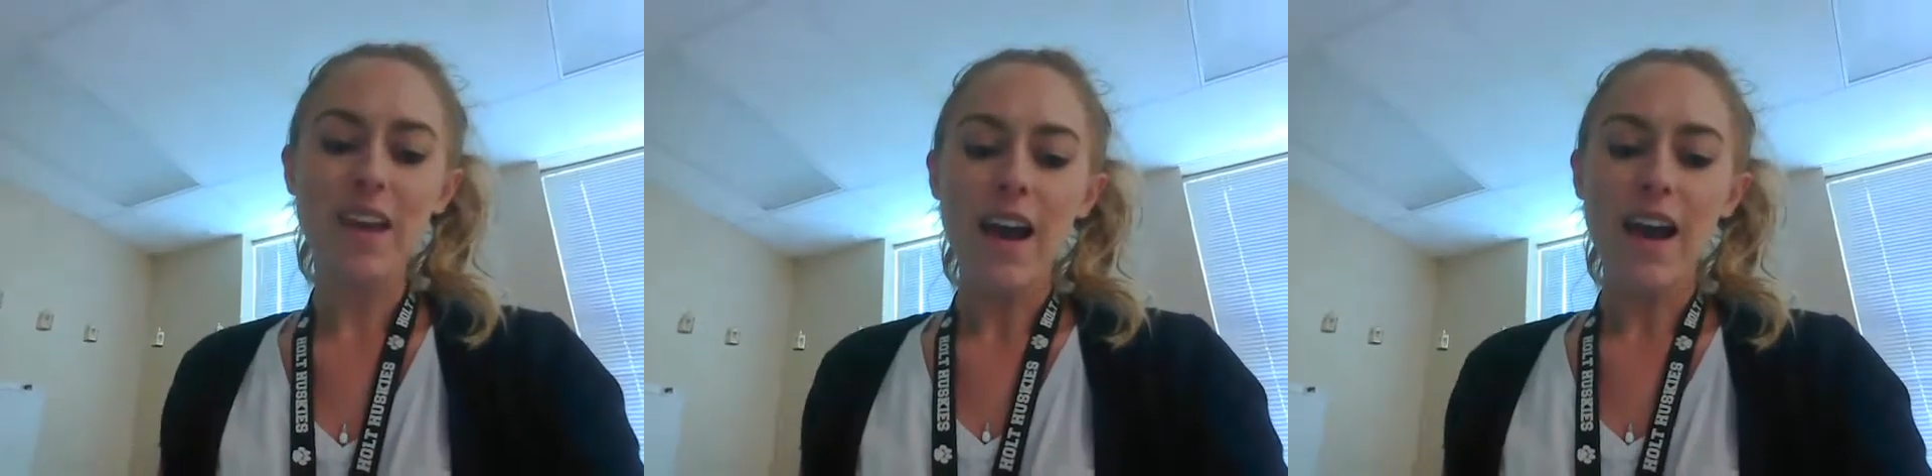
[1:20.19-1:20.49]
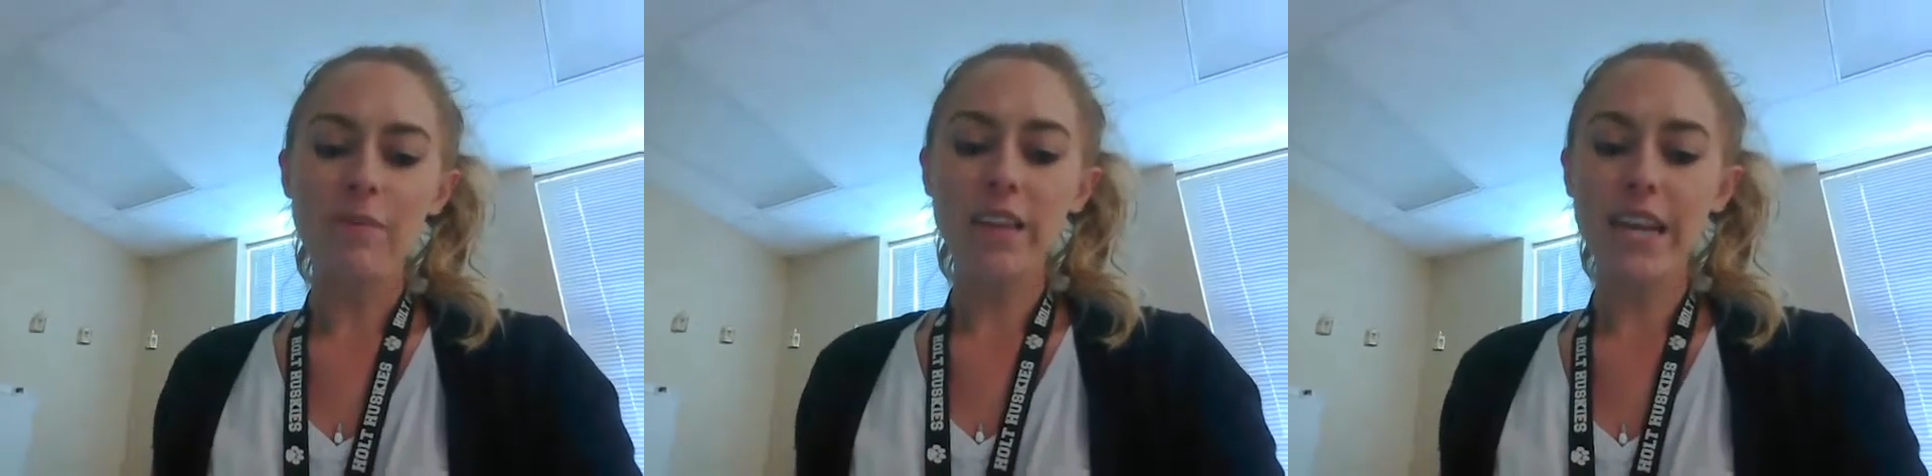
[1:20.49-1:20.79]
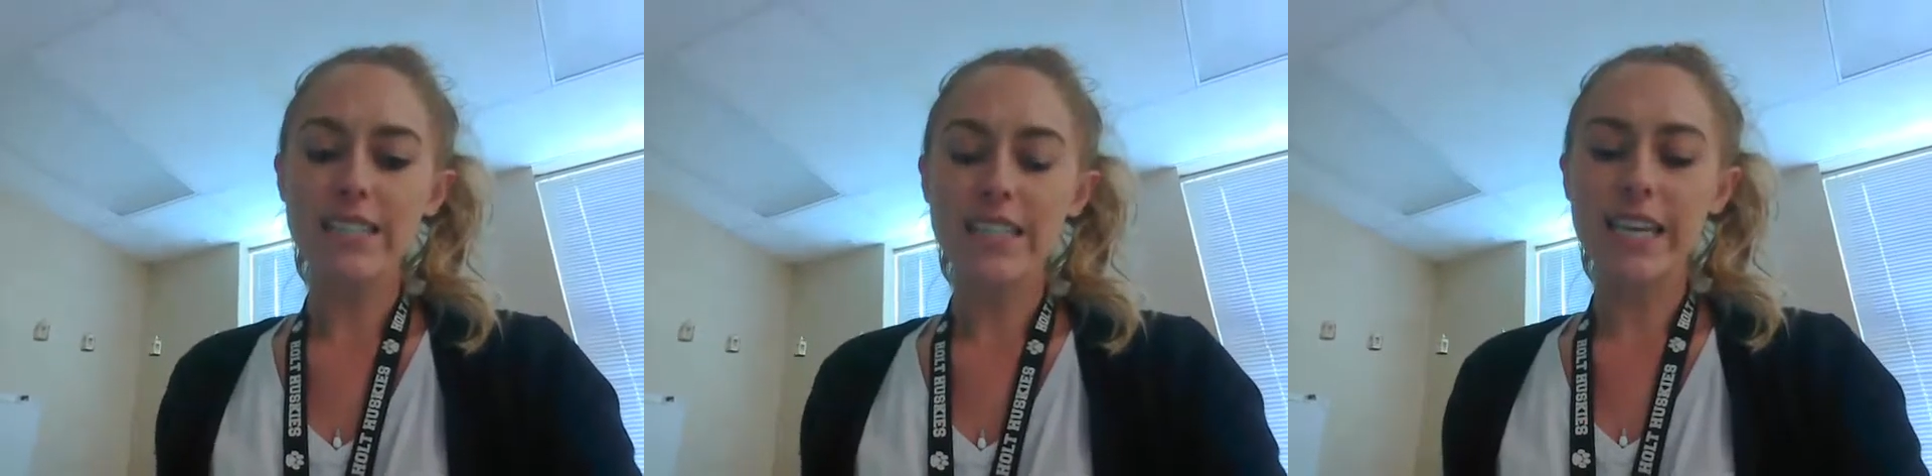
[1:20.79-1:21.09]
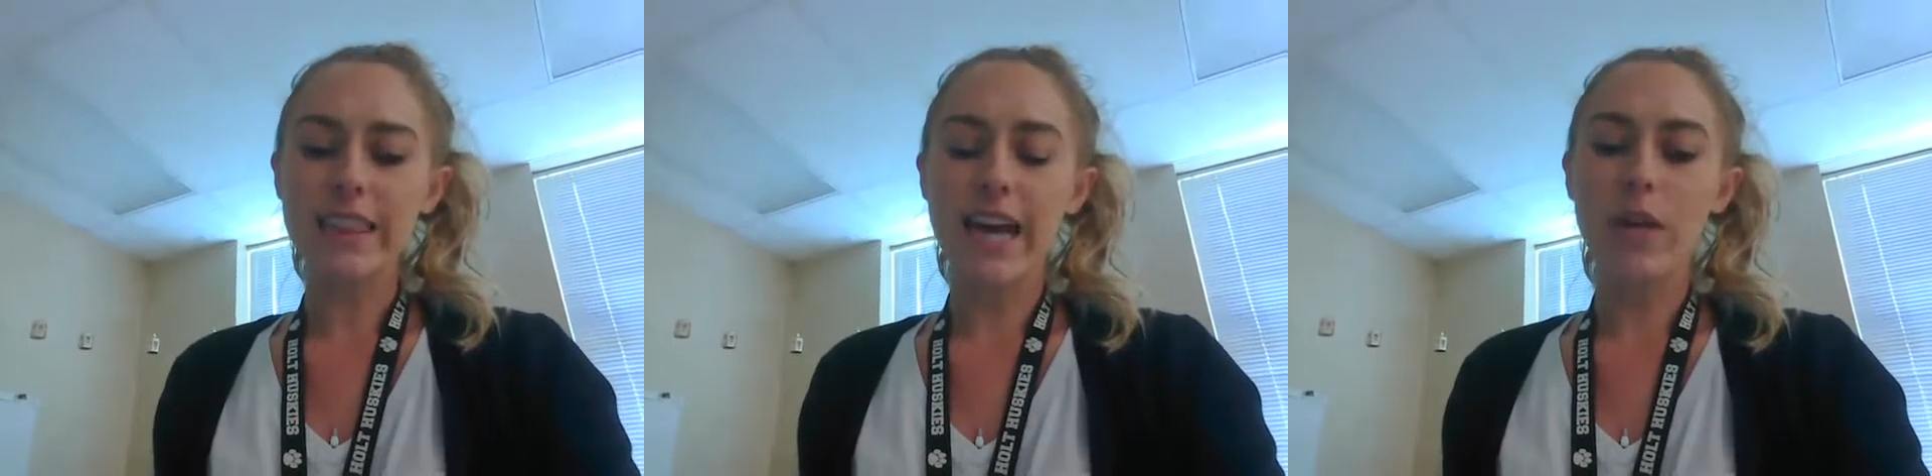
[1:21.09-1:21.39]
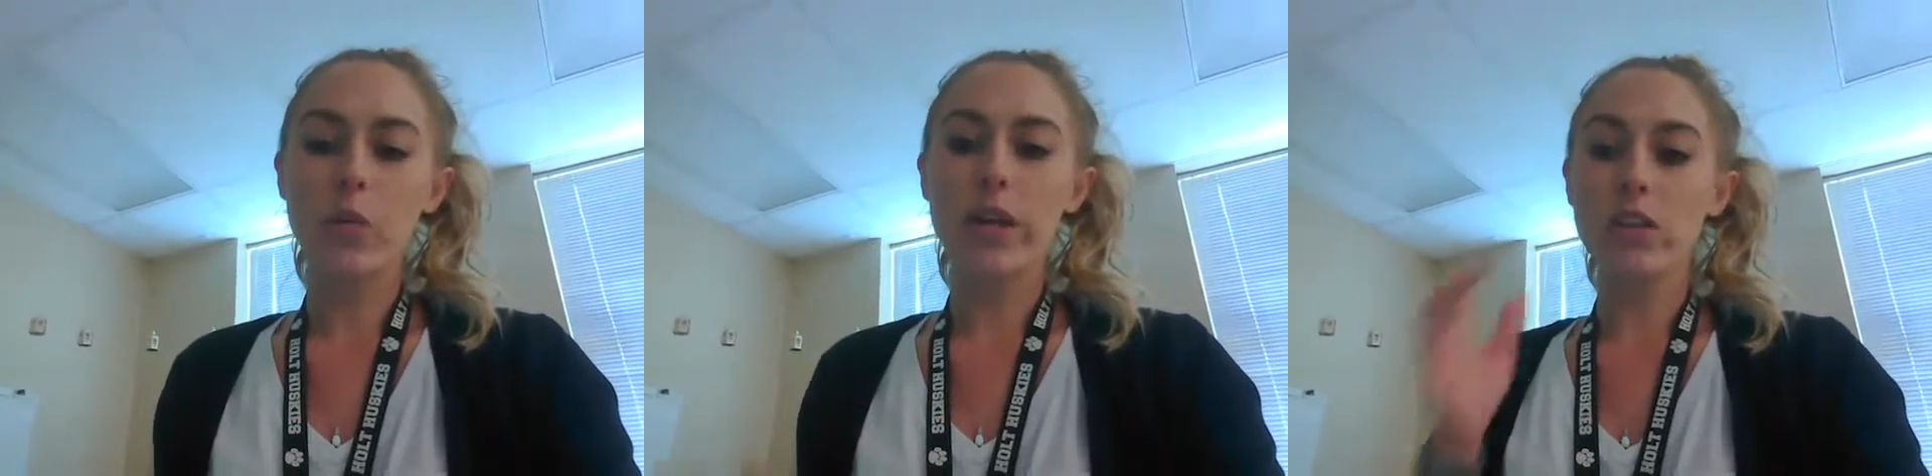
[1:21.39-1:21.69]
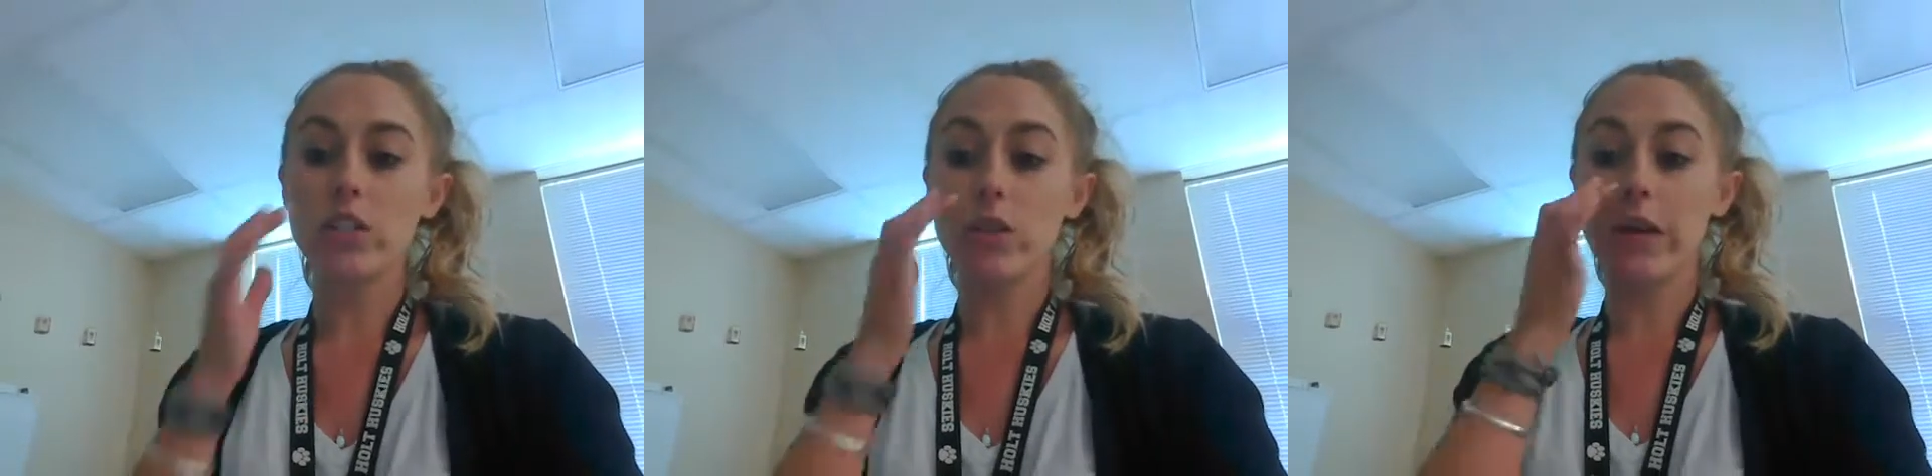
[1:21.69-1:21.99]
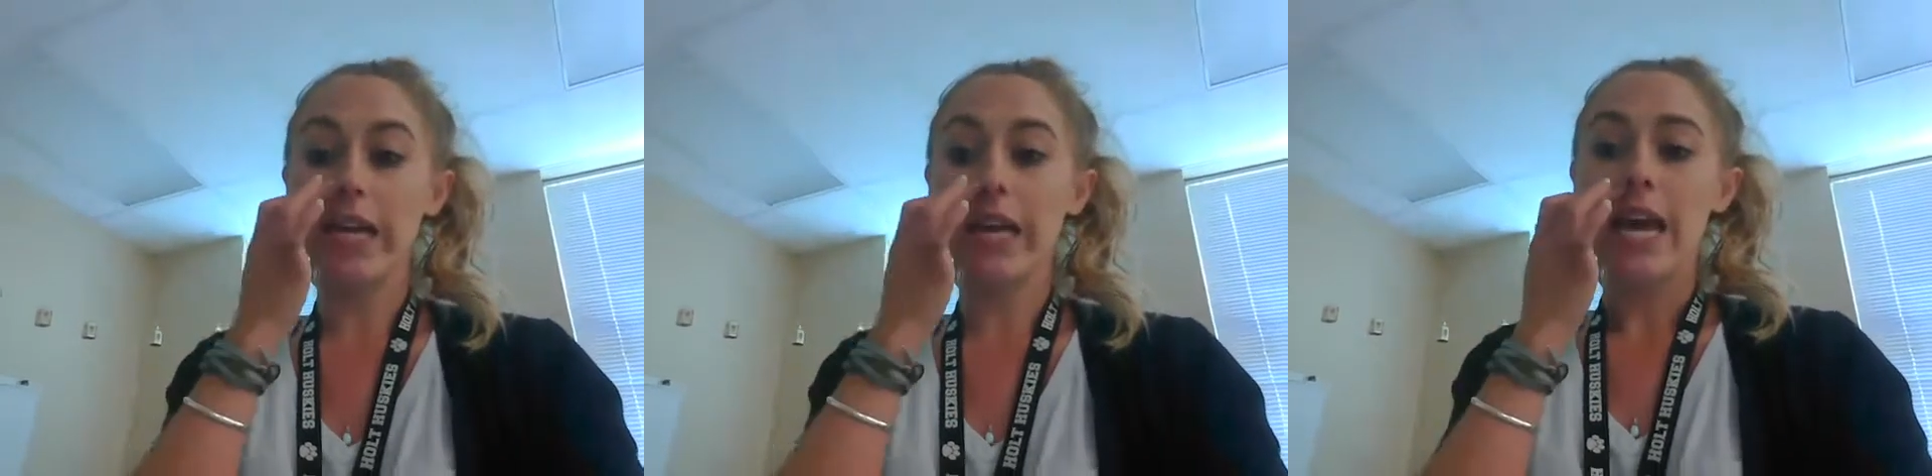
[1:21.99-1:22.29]
The next thing that we are
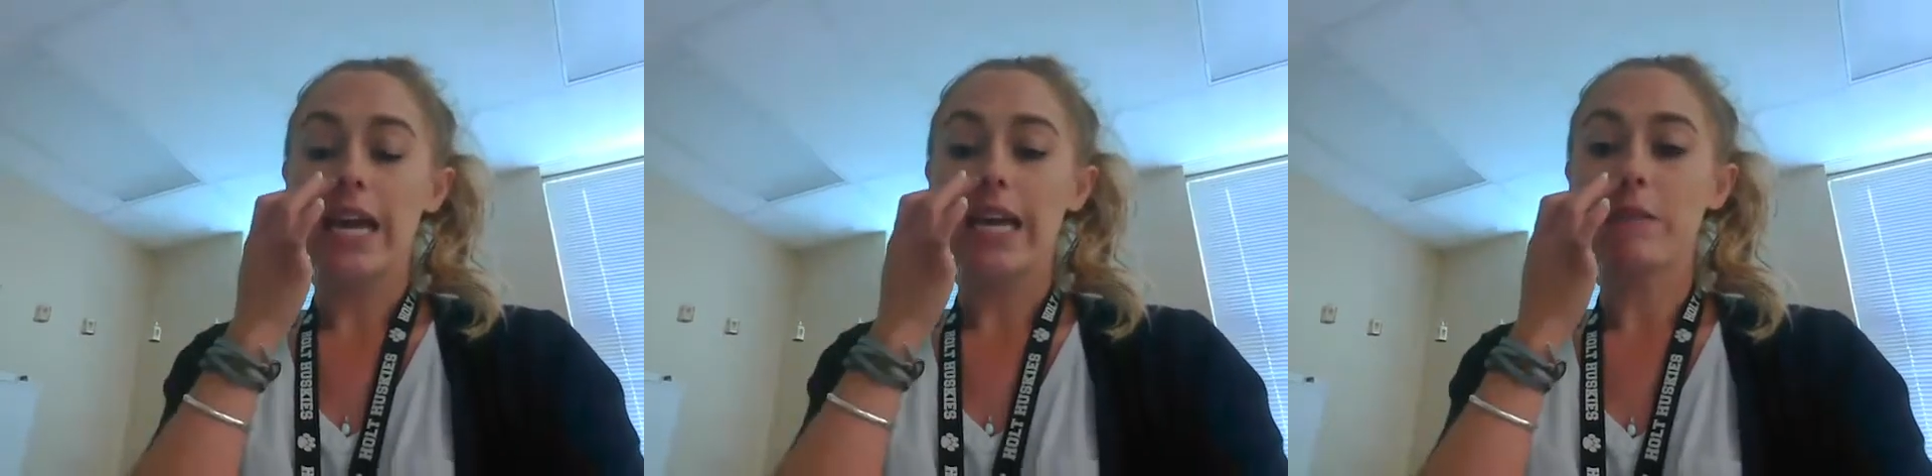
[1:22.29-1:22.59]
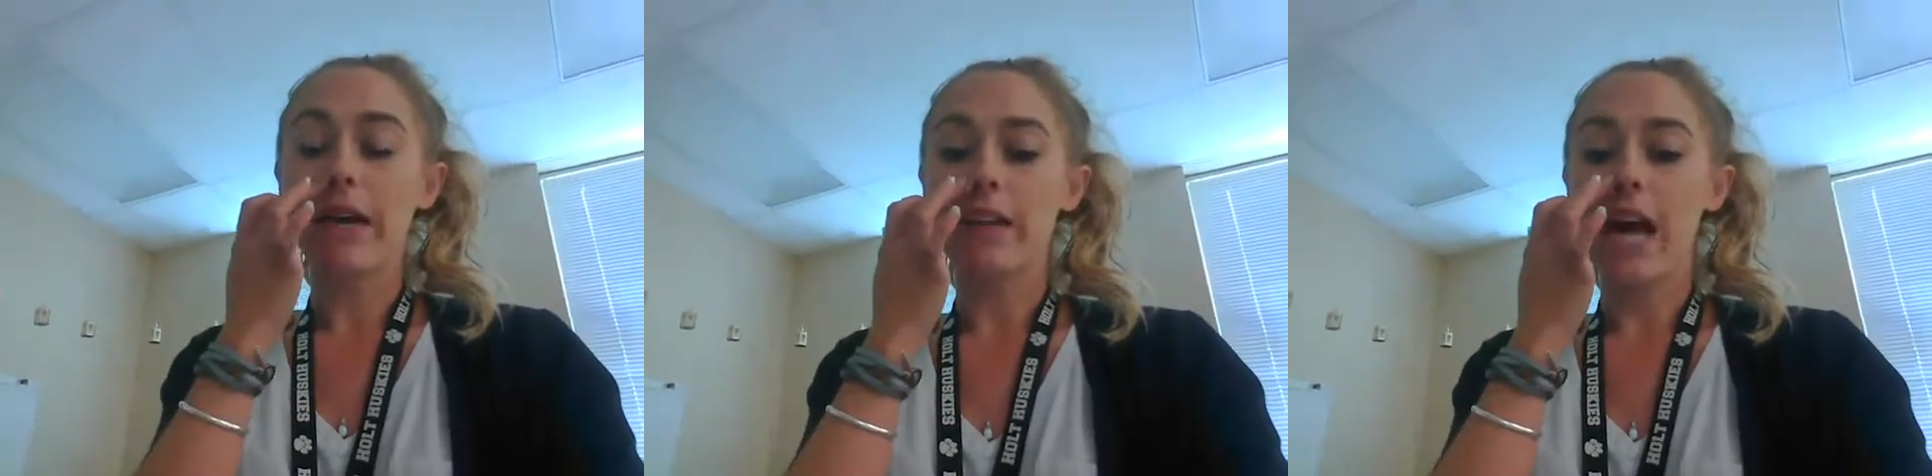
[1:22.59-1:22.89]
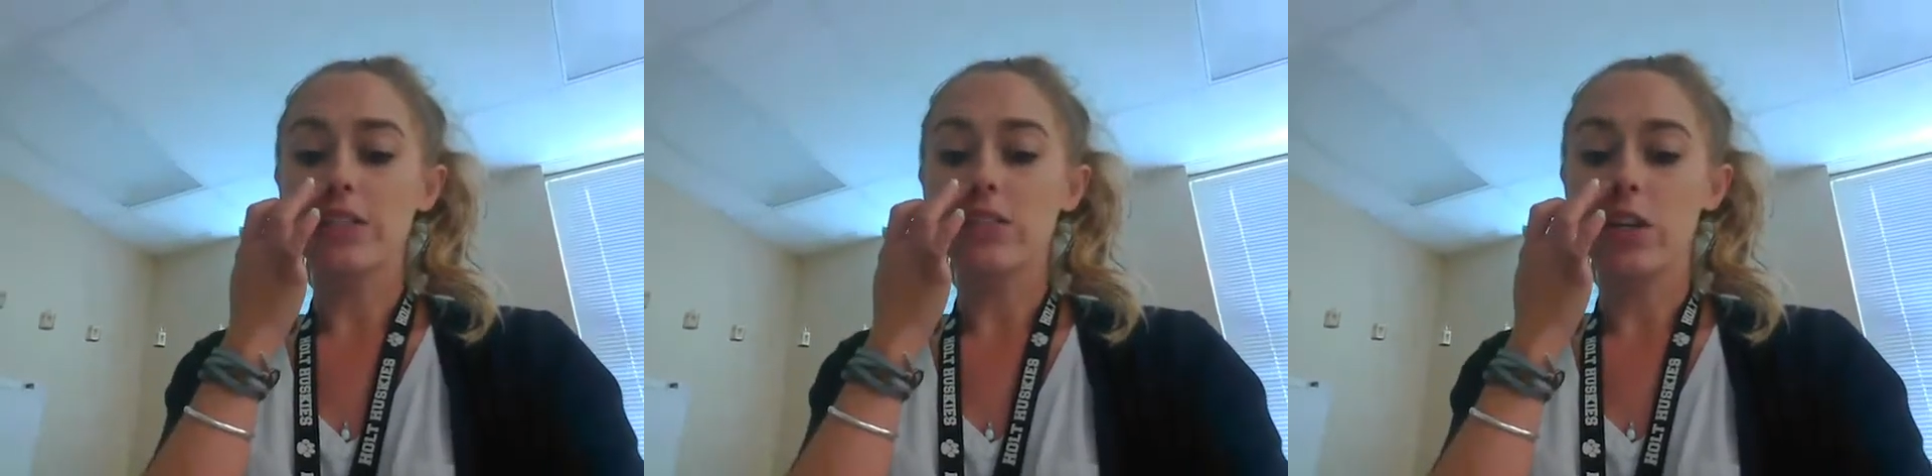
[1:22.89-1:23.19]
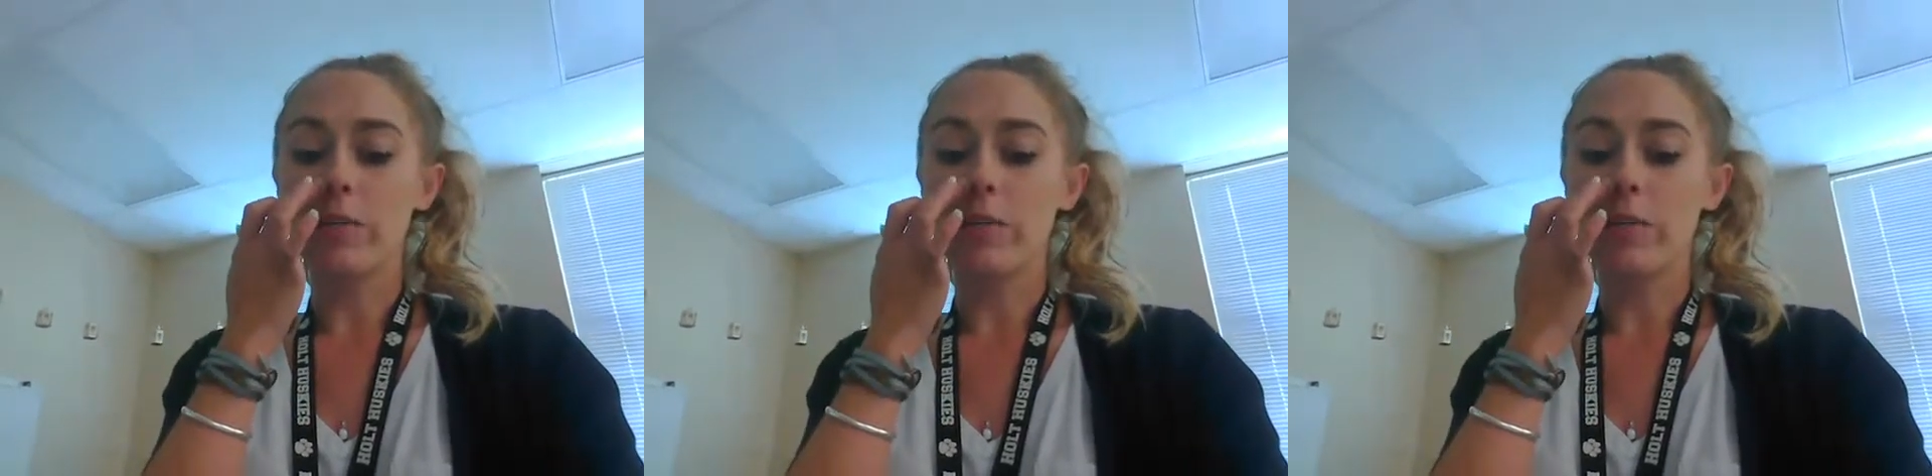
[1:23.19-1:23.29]
doing in my classroom